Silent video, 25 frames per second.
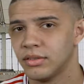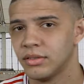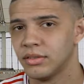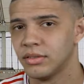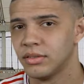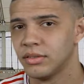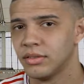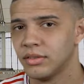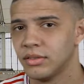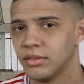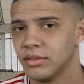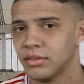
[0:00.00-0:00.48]

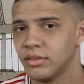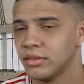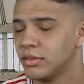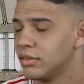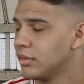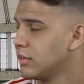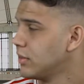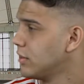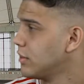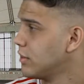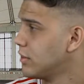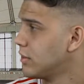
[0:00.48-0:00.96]

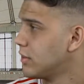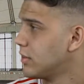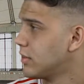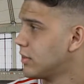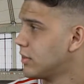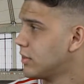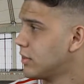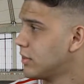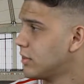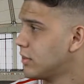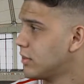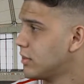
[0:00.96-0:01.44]

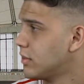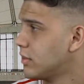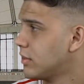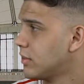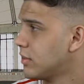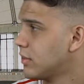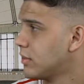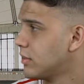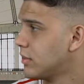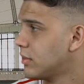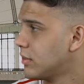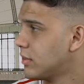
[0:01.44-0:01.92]

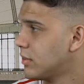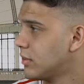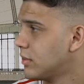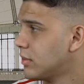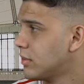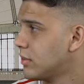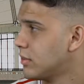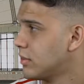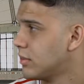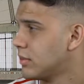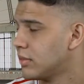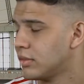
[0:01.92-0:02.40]

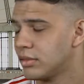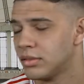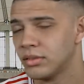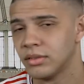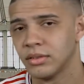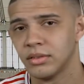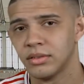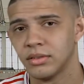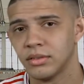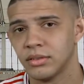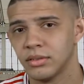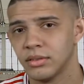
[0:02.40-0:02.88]

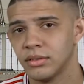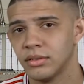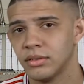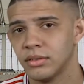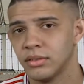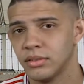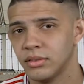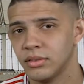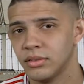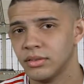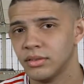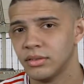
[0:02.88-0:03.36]

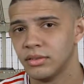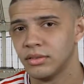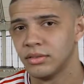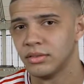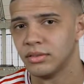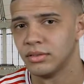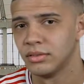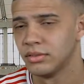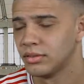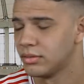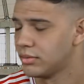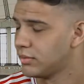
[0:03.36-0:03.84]

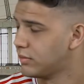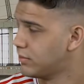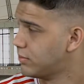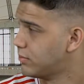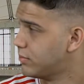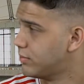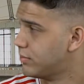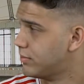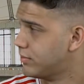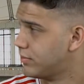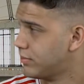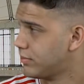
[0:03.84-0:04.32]

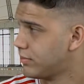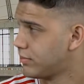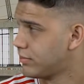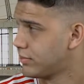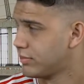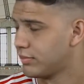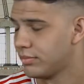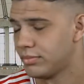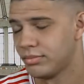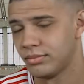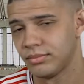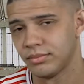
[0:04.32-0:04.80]

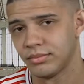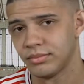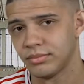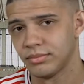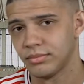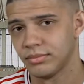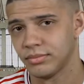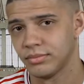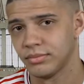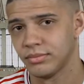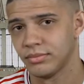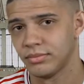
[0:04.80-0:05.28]

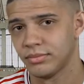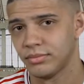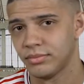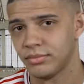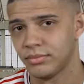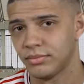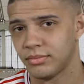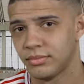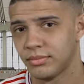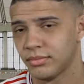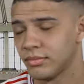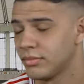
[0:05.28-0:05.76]

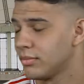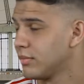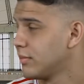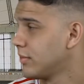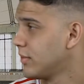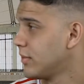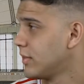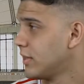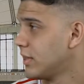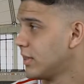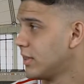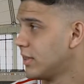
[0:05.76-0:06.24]

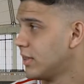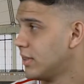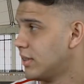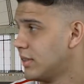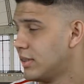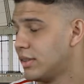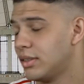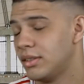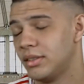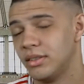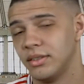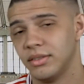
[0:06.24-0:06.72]

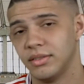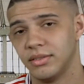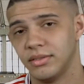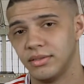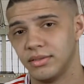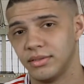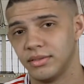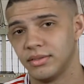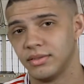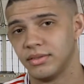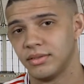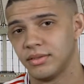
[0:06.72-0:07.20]

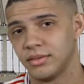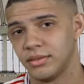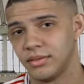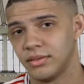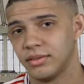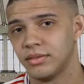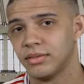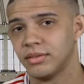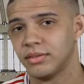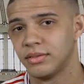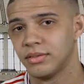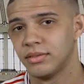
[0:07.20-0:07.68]

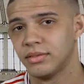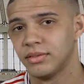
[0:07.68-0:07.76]
(not speaking)